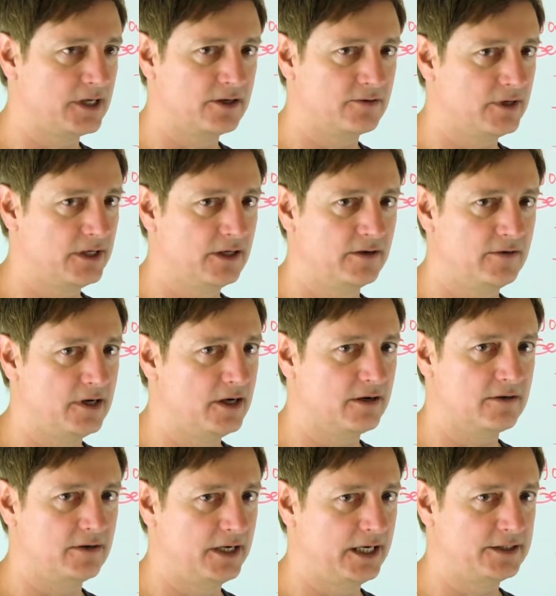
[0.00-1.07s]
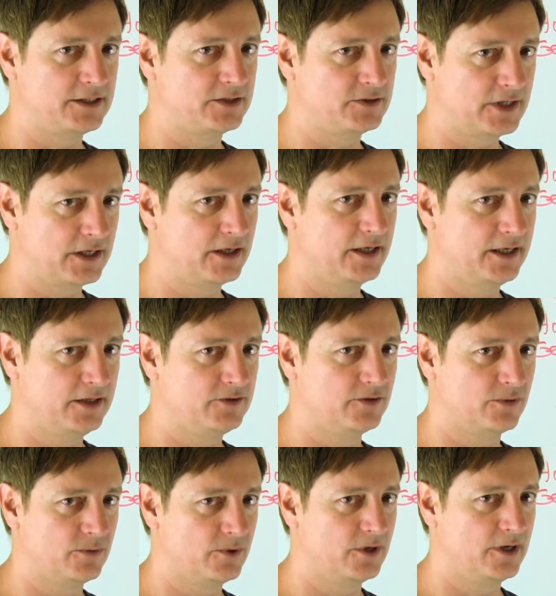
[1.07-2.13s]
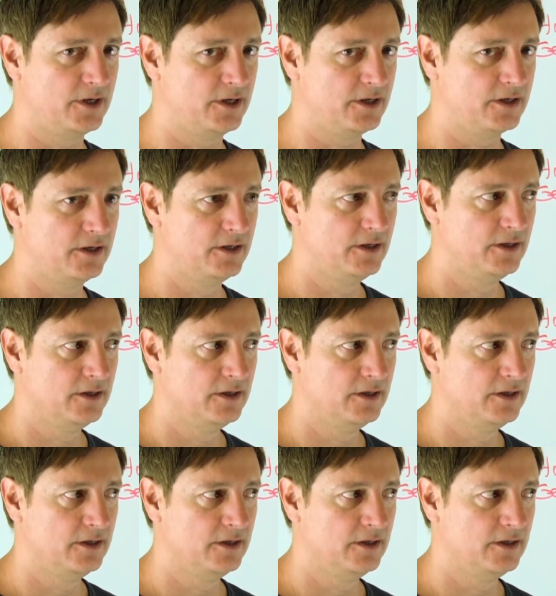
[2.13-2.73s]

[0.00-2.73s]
like running around crazy trying to get to work.